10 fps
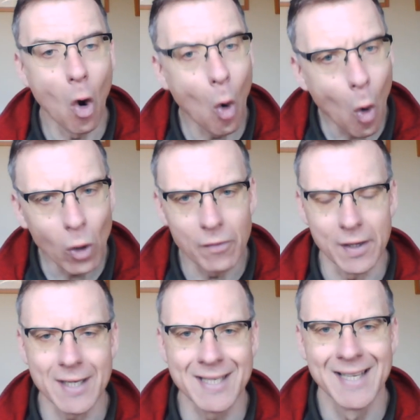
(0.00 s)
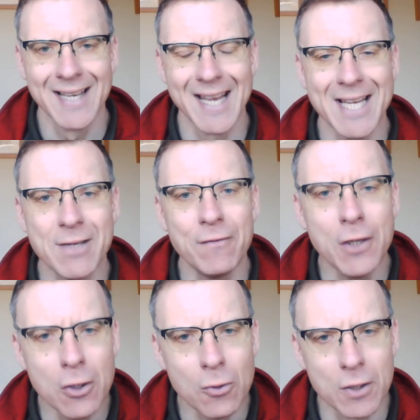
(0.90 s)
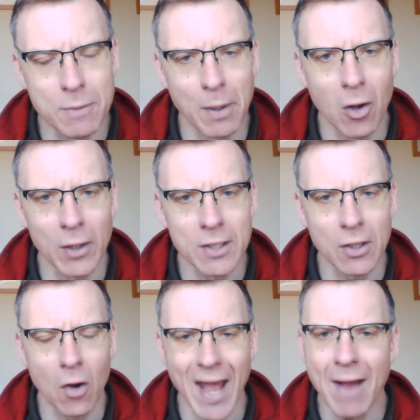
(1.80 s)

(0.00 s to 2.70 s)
all of it is viewed as belonging to God.